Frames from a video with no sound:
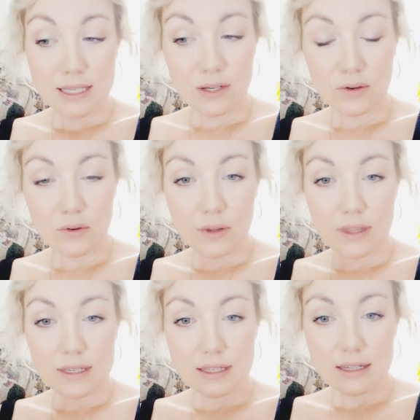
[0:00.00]
So
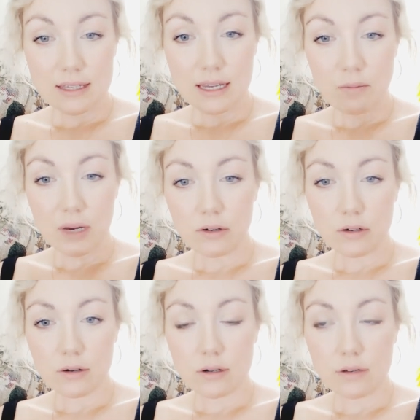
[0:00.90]
this is a
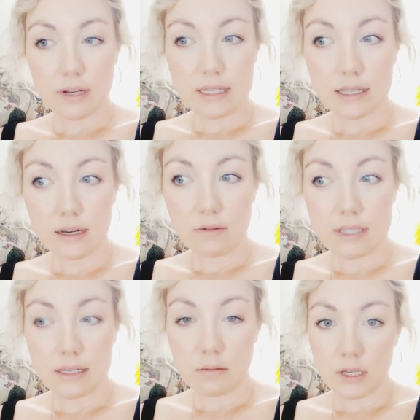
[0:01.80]
microcurrent device that I was
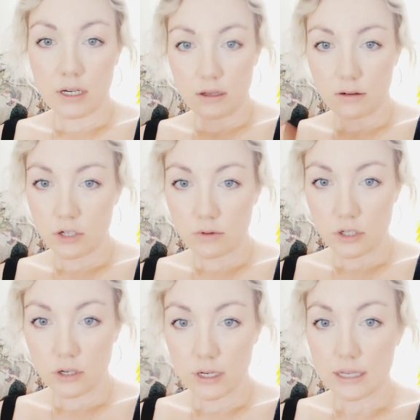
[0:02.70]
sent. I'm going to show it
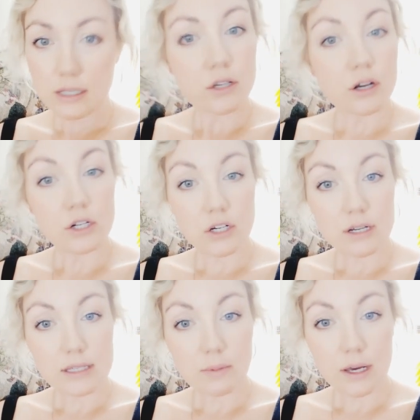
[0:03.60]
to you guys and talk to you
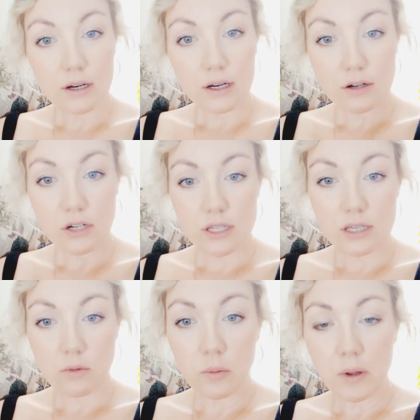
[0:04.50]
guys about it here in just
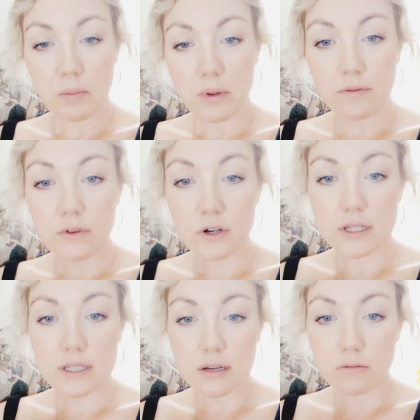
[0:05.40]
a moment. But
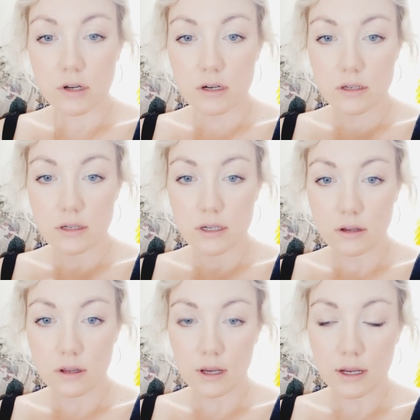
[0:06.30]
first, I wanted to
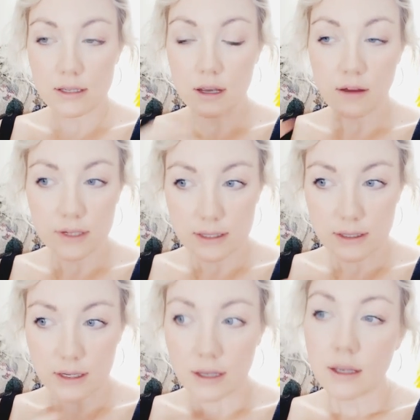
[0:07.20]
tell you guys,
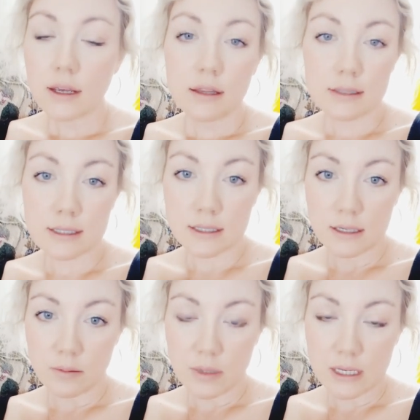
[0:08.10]
obviously, this is
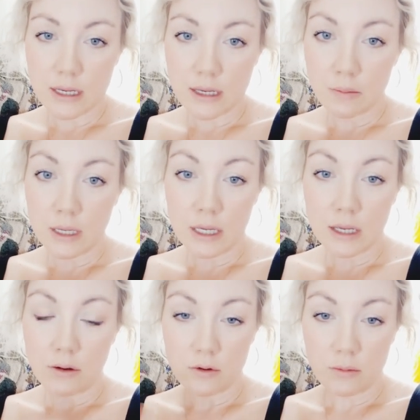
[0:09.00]
going to be
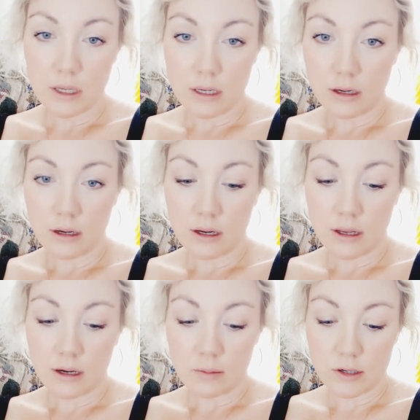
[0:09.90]
my own opinion,
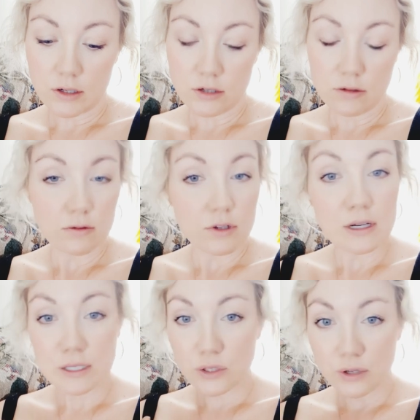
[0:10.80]
and I'm going to shoot you
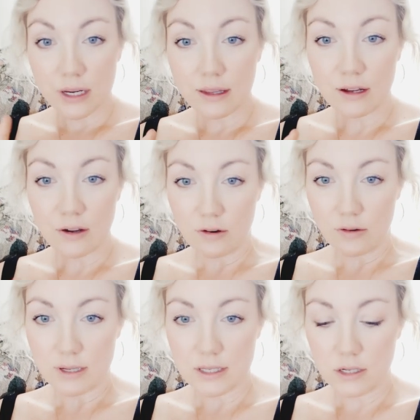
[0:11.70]
guys straight like I
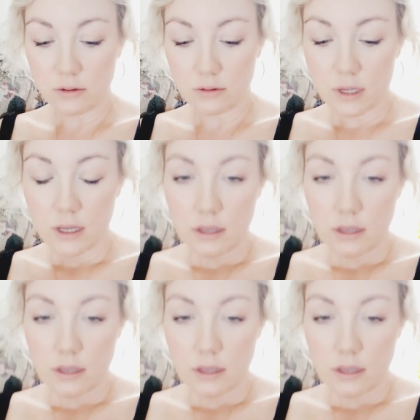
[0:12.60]
always do.